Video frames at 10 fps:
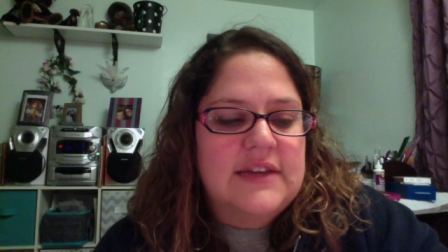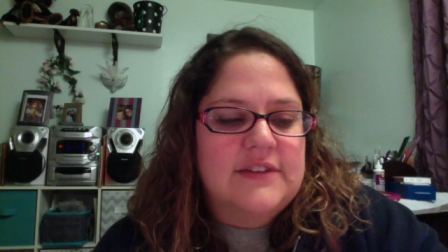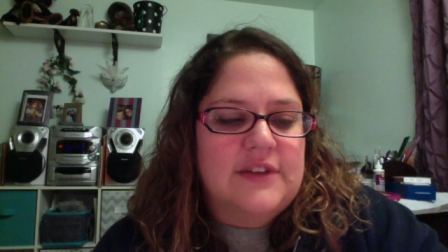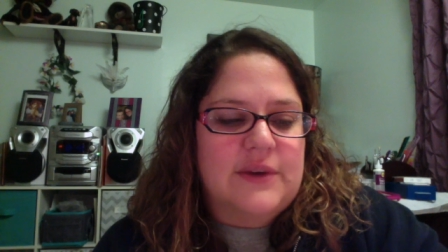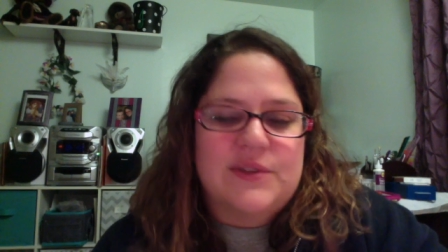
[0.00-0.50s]

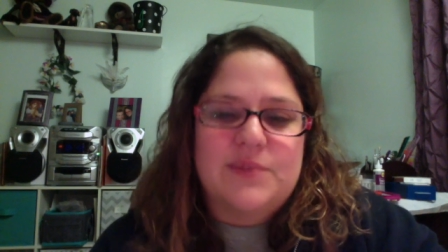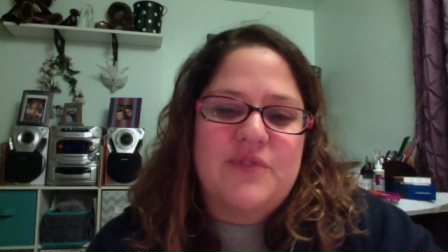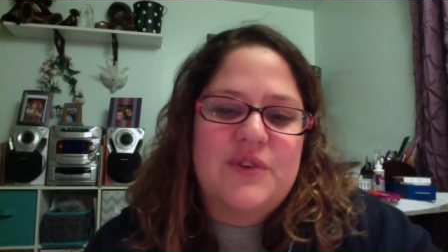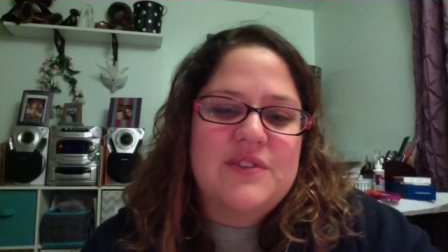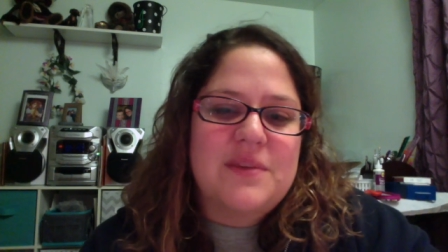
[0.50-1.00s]
So some
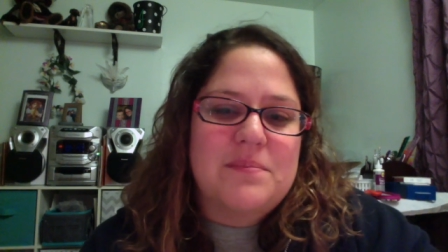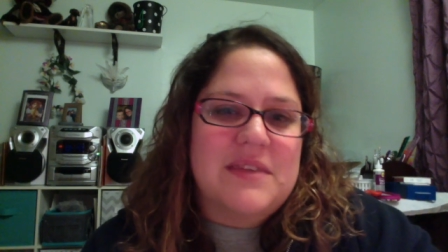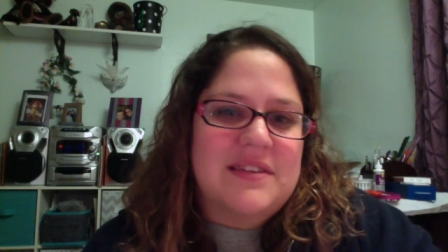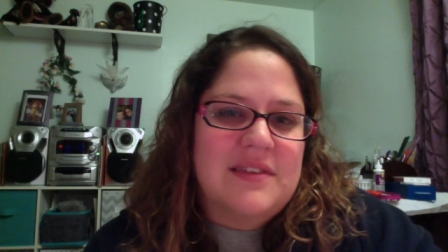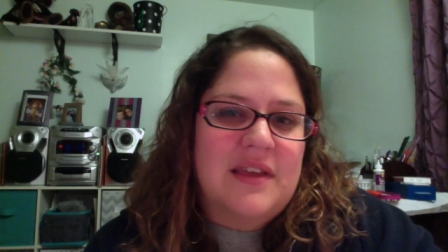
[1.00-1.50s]
foods I'm
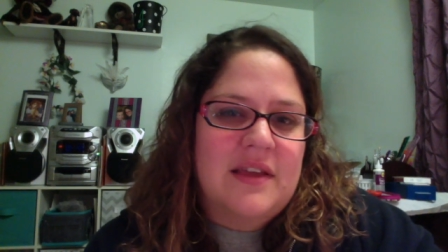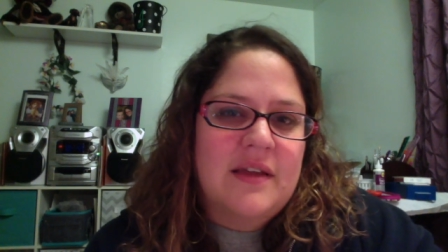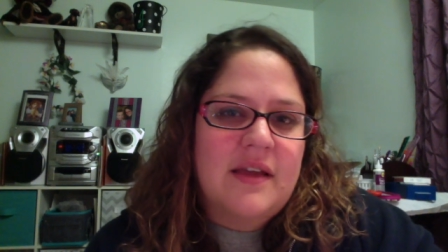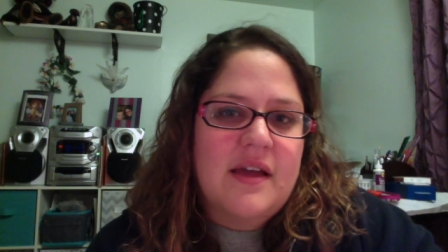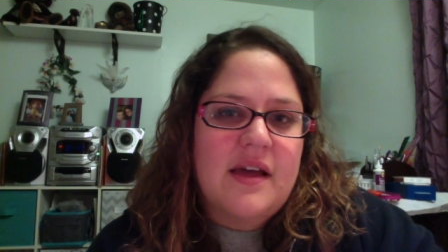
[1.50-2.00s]
missing,
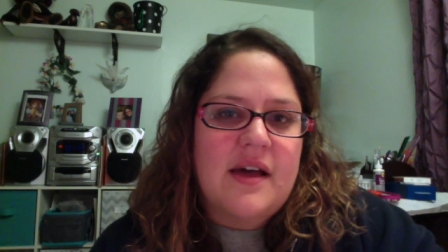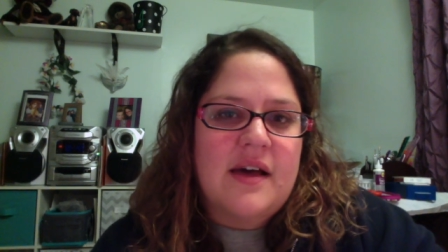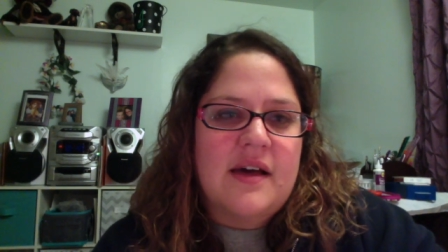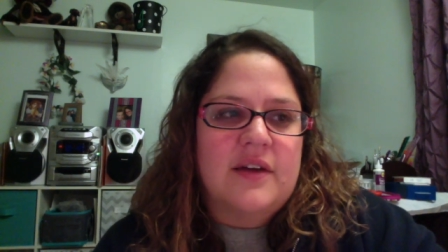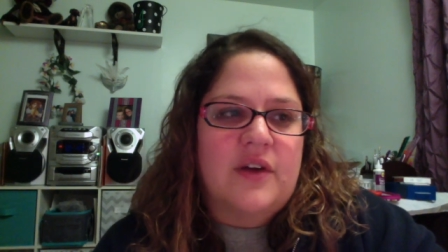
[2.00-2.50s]

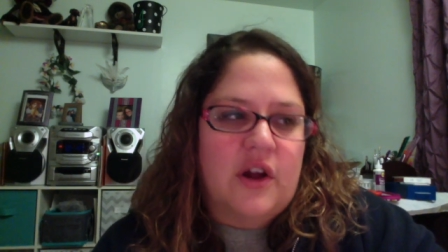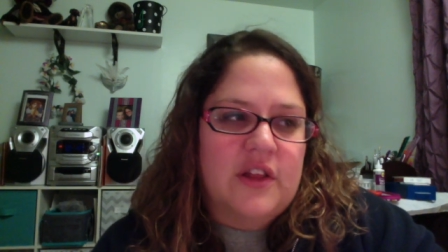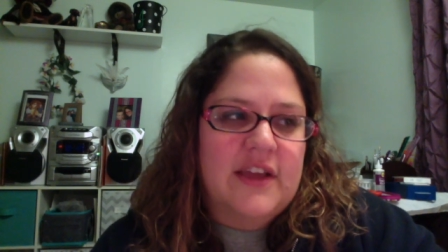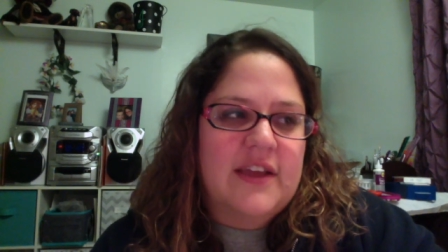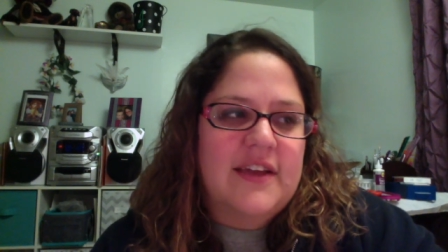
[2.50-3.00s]

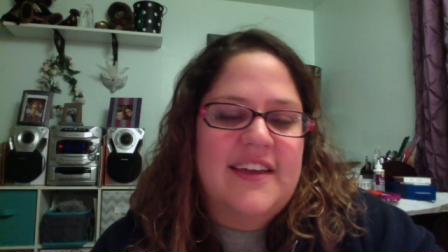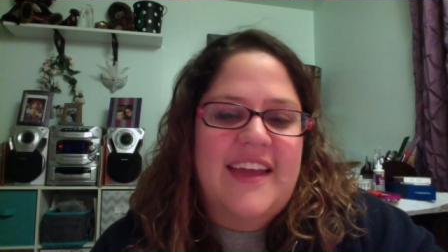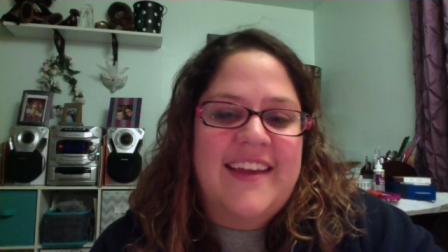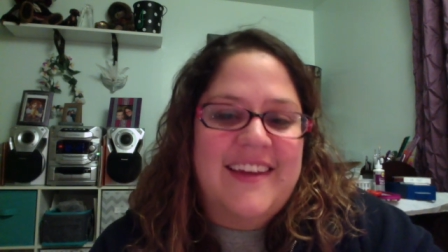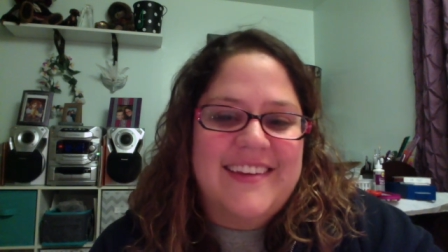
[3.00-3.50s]
garlic
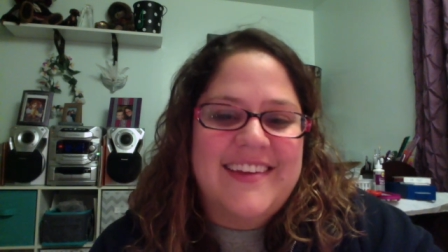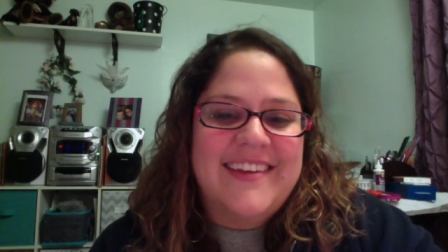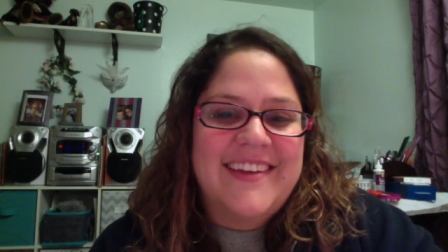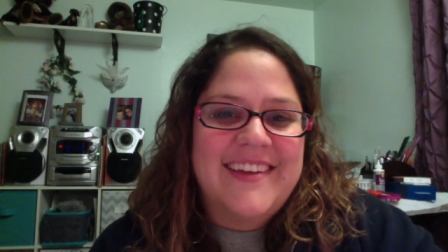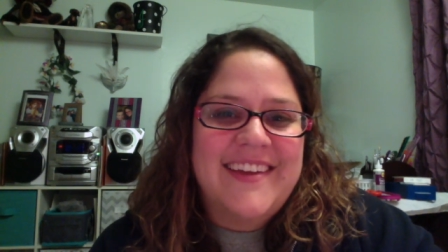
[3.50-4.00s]
and
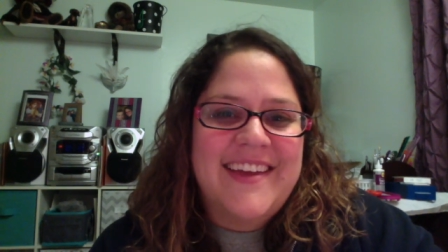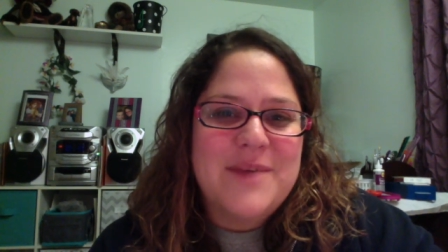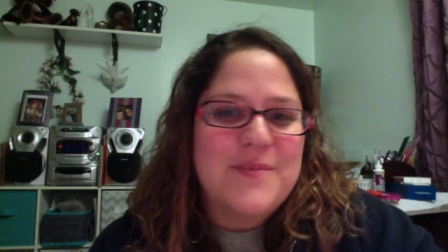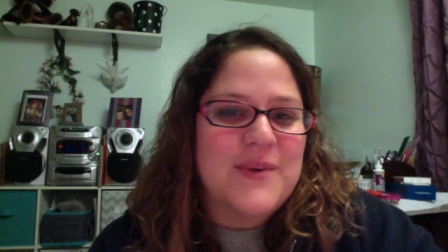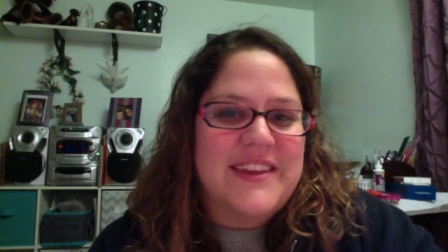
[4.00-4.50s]
onion
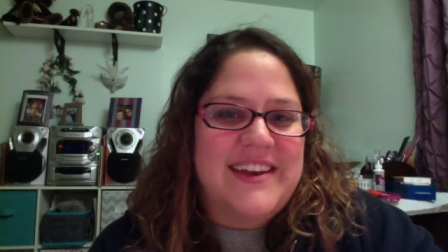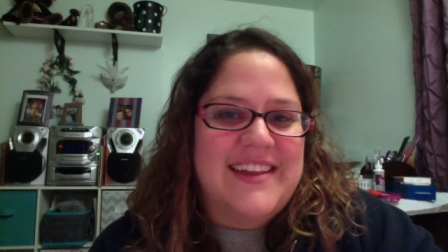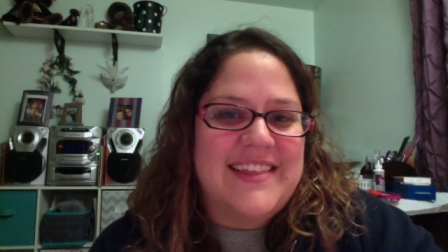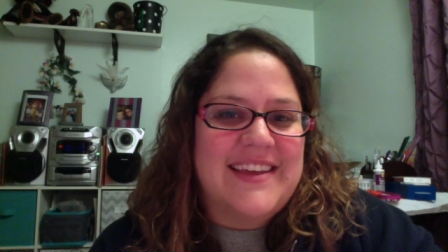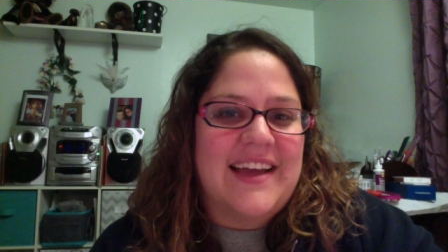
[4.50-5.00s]
more than
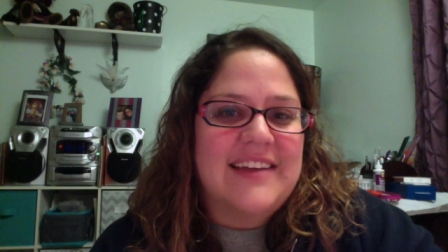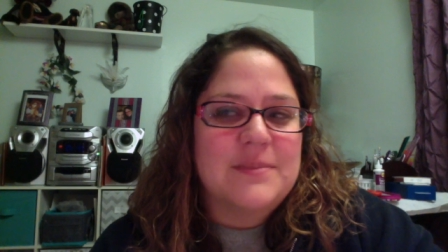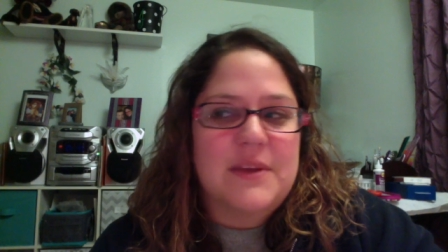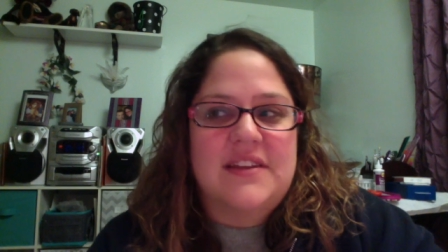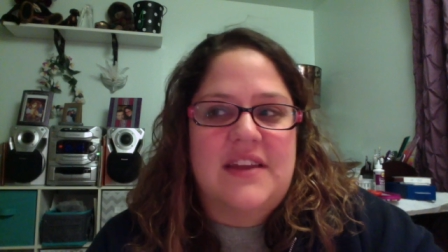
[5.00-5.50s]
anything. I
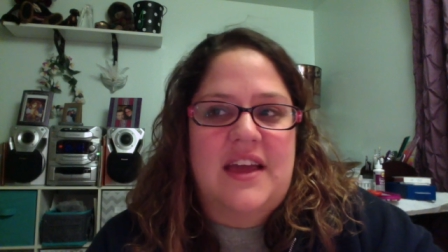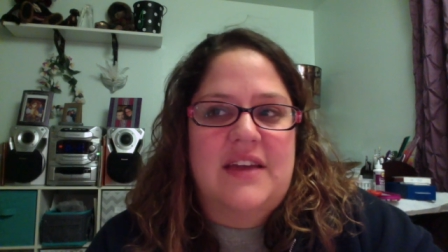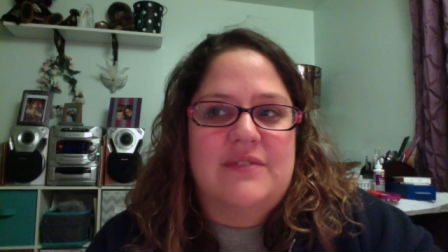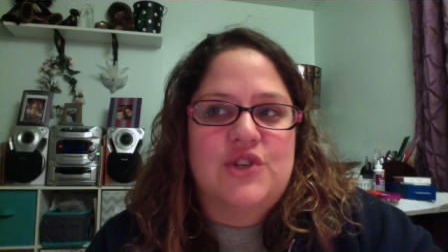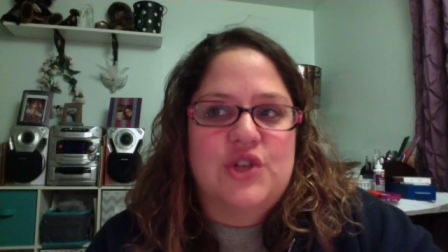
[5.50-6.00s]
expected to
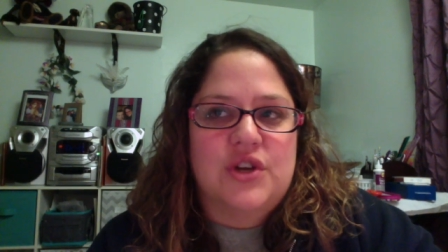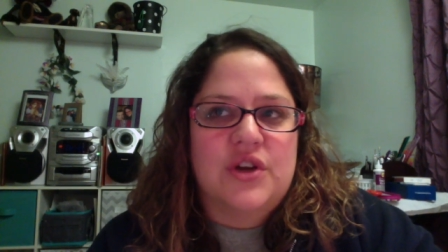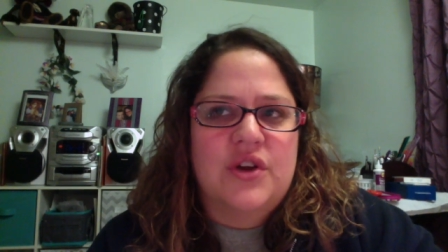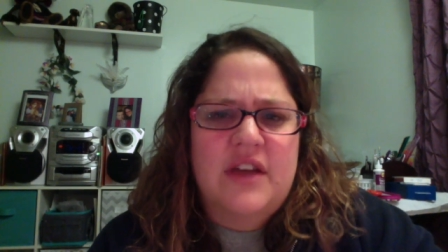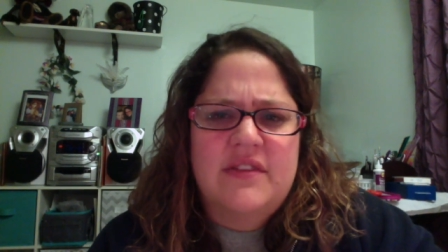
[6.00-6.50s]
have sugar
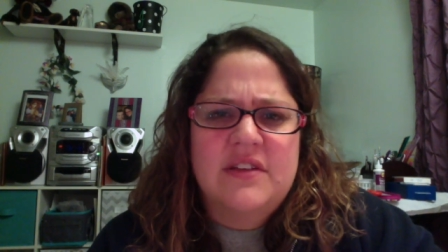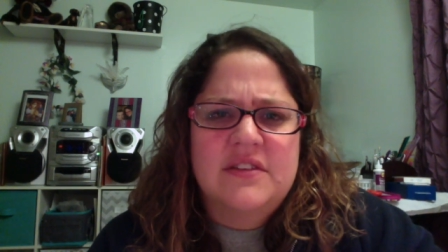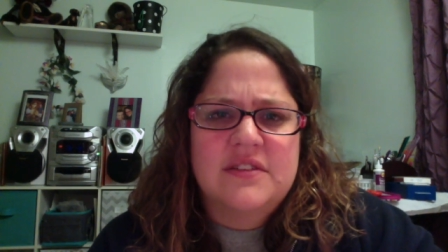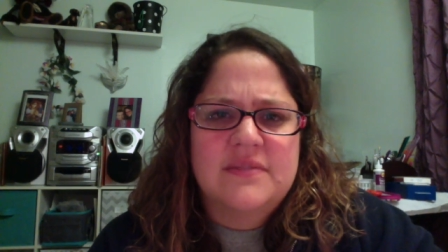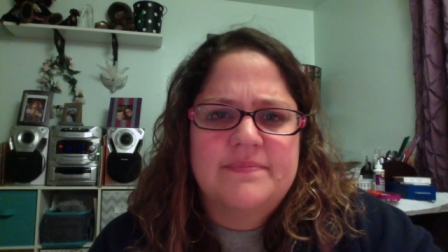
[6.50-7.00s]

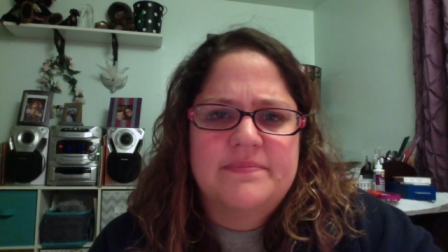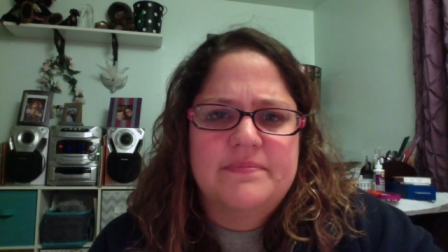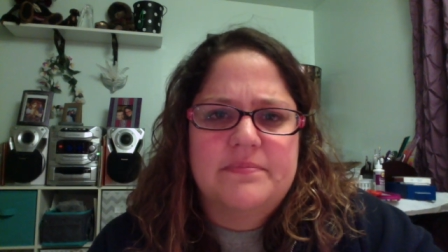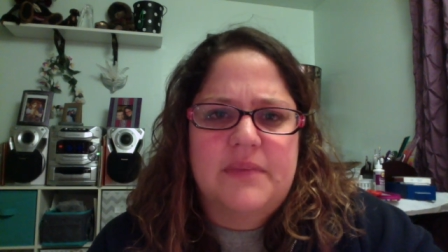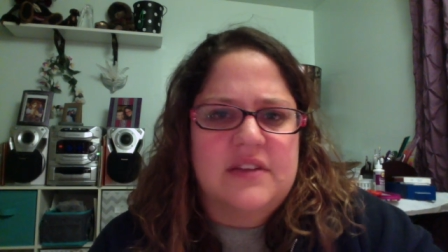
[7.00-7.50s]
cravings
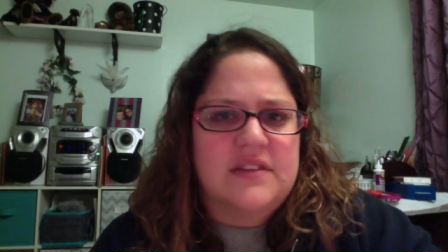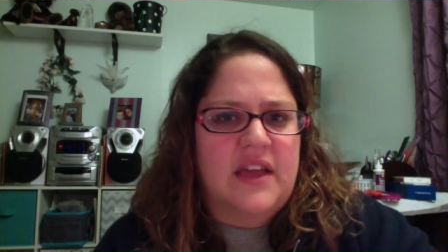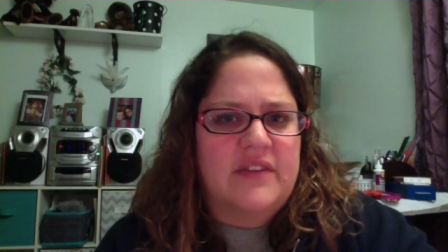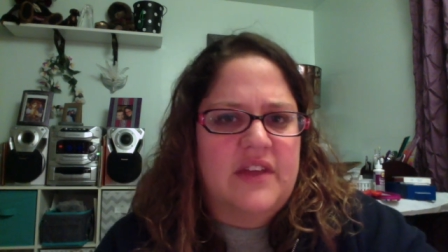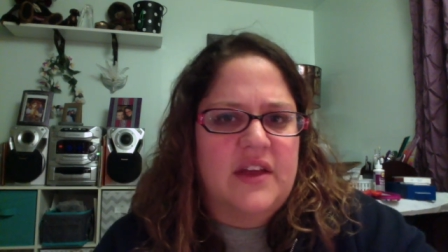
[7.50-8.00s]
because I
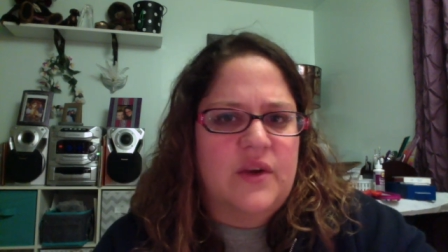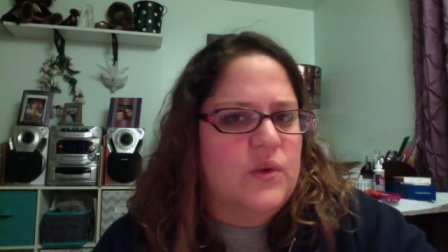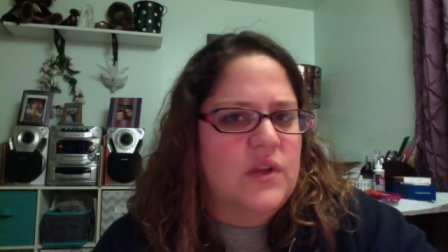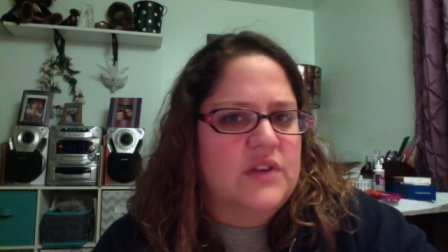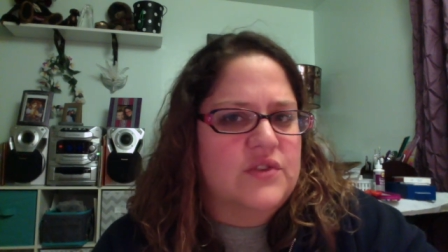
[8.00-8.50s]
haven't had a
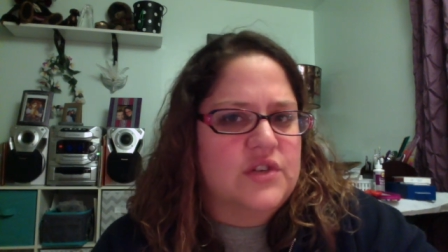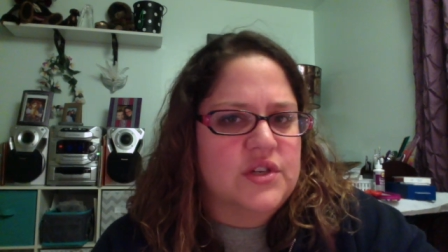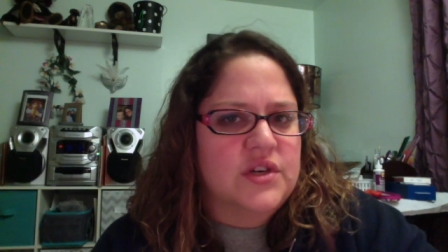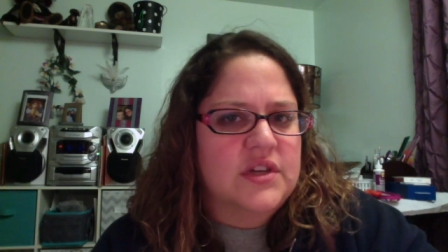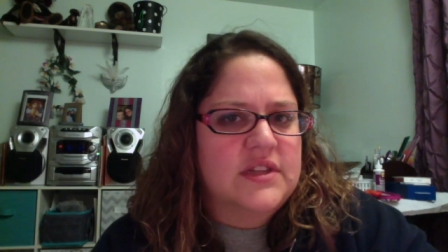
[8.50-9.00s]
whole lot of
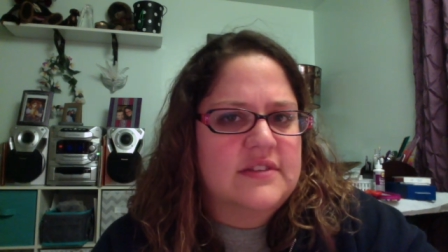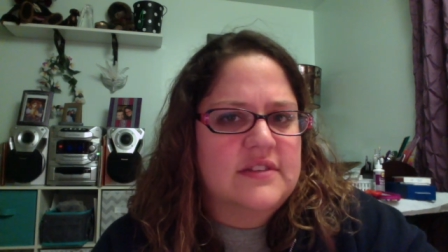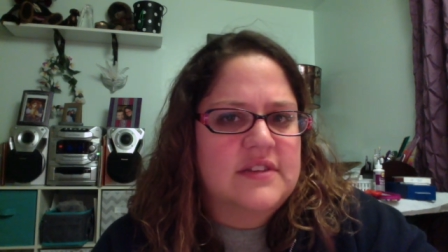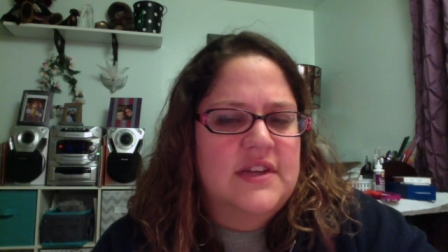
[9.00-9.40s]
sugar on this.